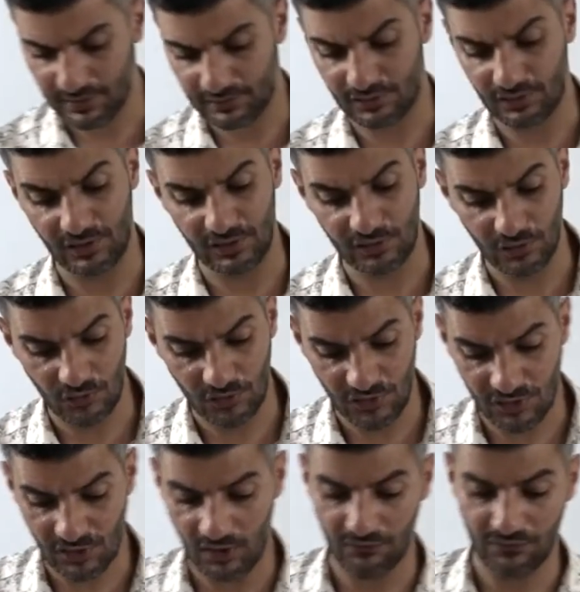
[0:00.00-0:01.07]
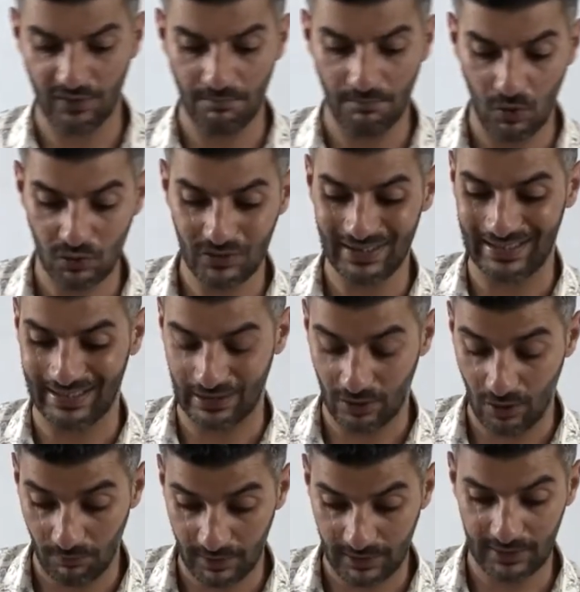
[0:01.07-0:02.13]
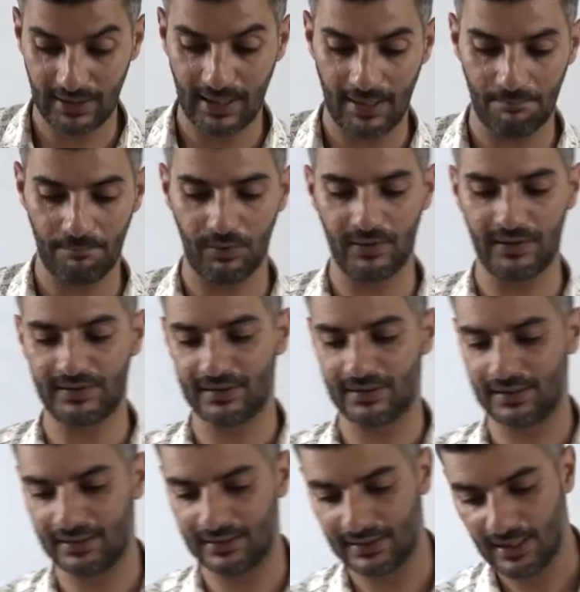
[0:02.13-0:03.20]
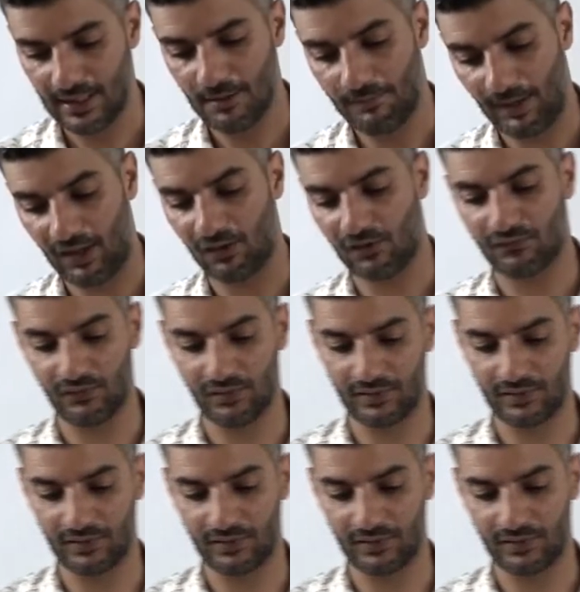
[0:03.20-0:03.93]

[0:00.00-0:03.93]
to the uses of the most economically and politically powerful